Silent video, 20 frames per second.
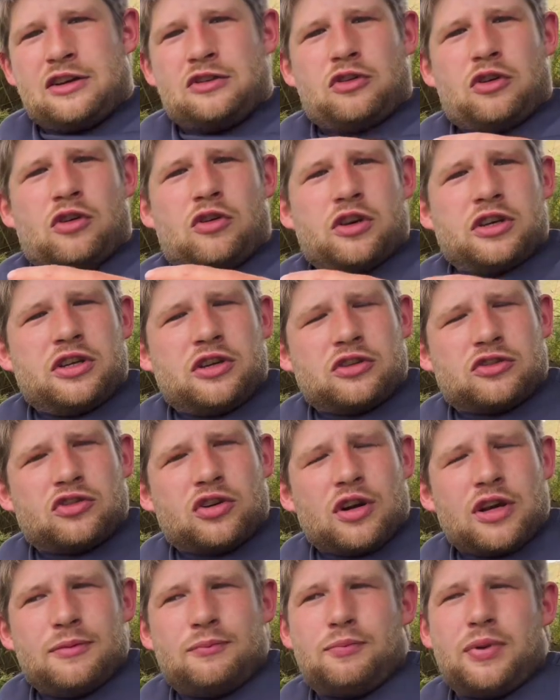or you're
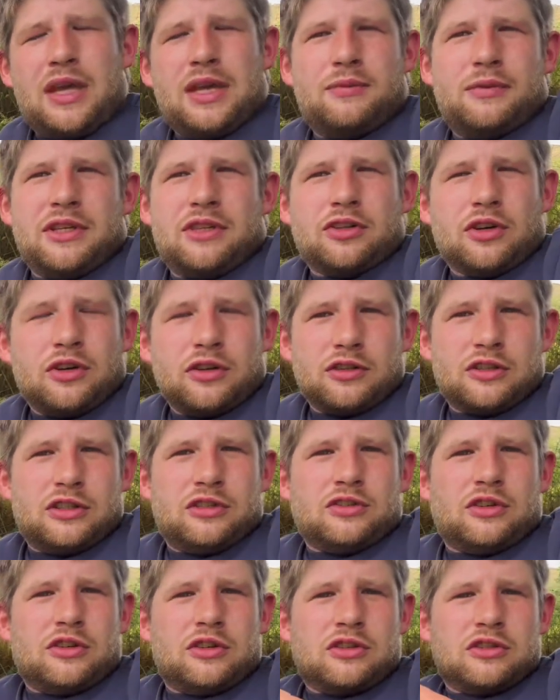trying to baby talk the
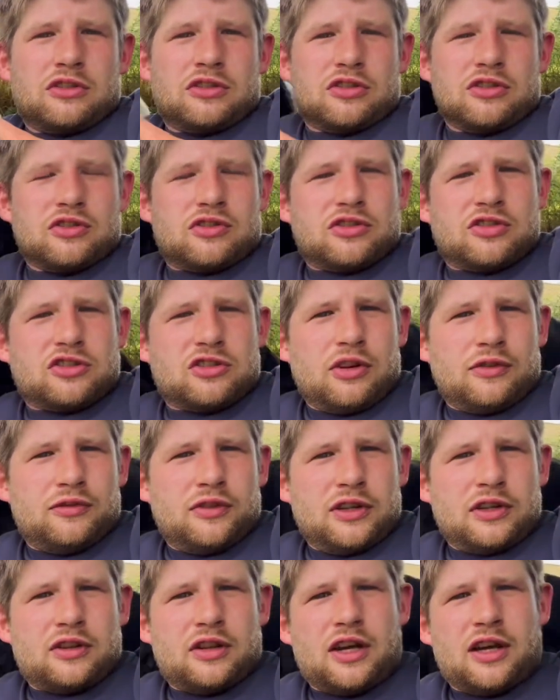dogs and stuff
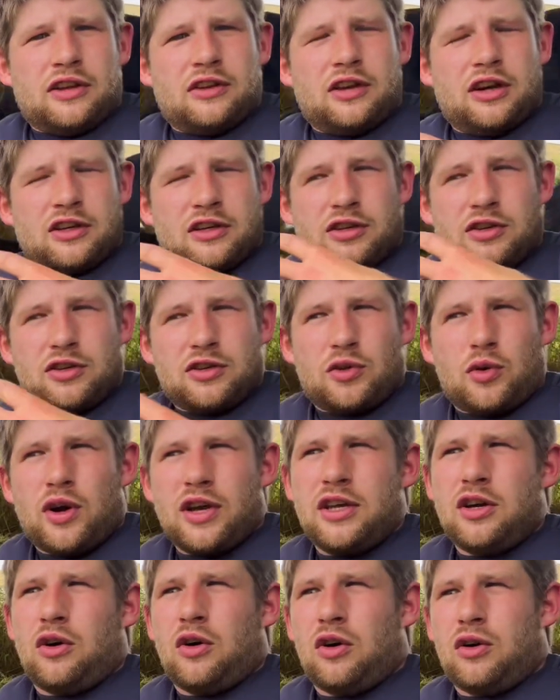like that, that can
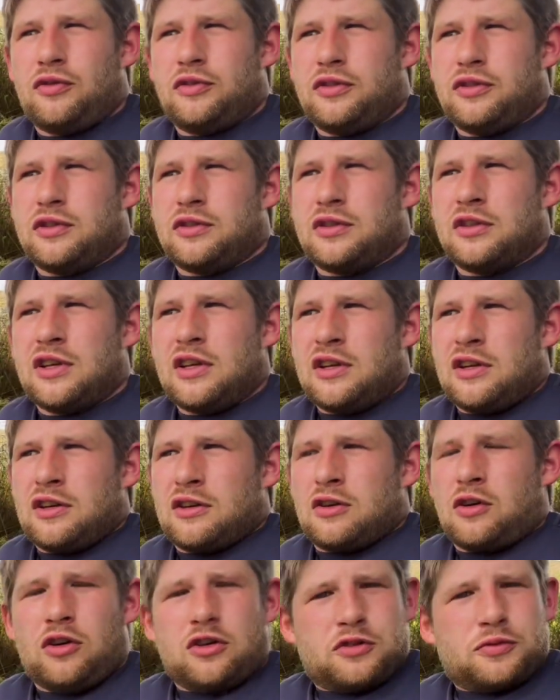quite often
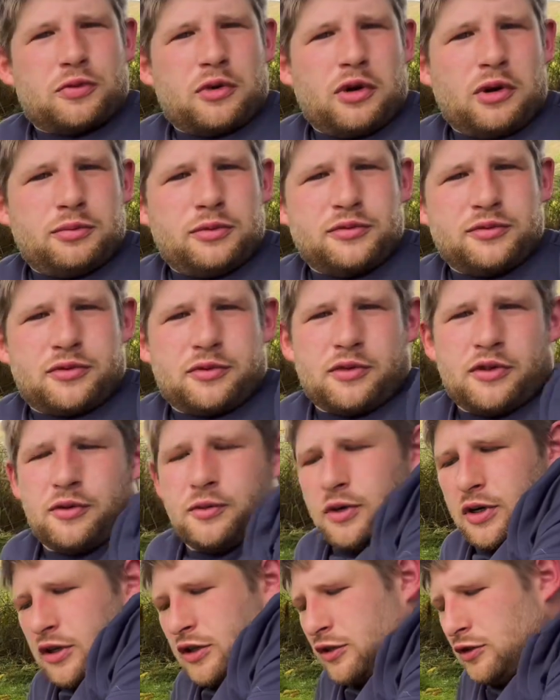cause problems with a
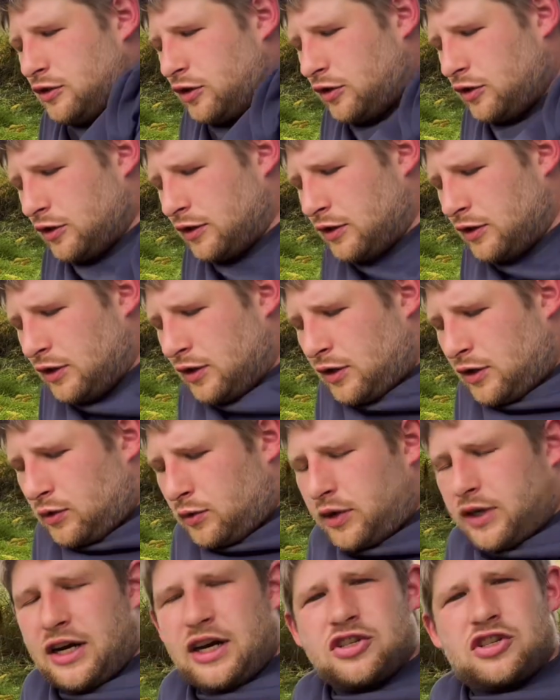working dog.
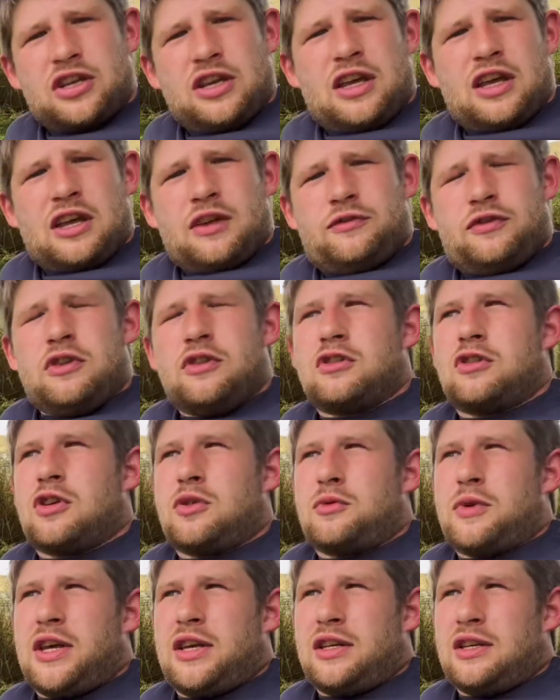But actually, if you
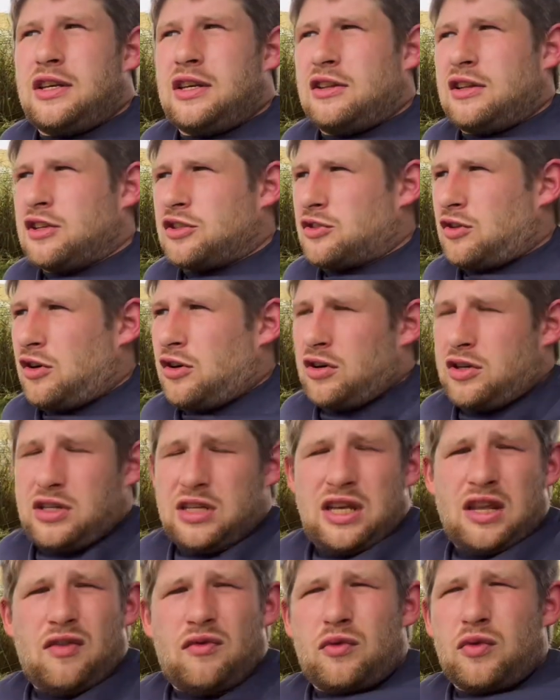come into this garden,
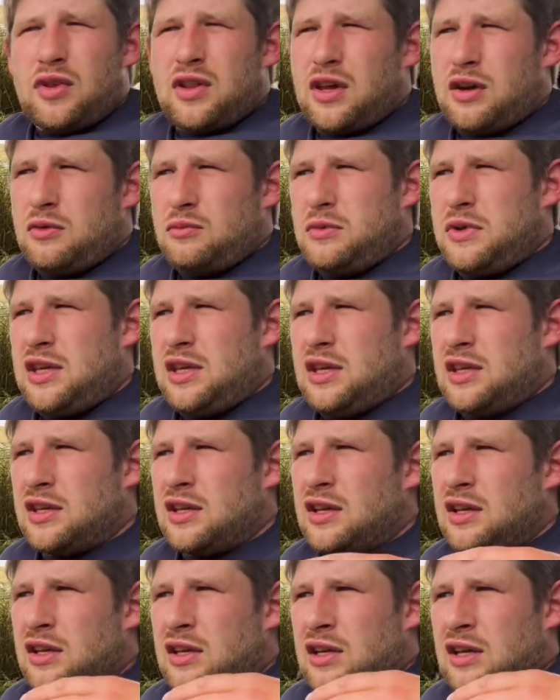even without me,
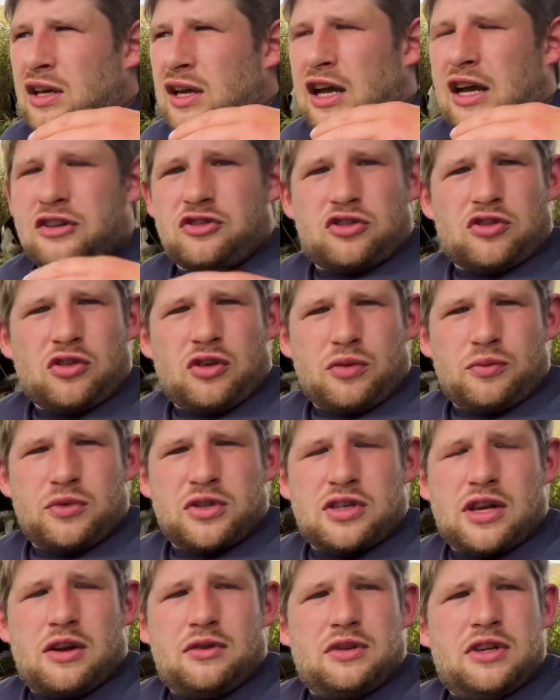and Storm was out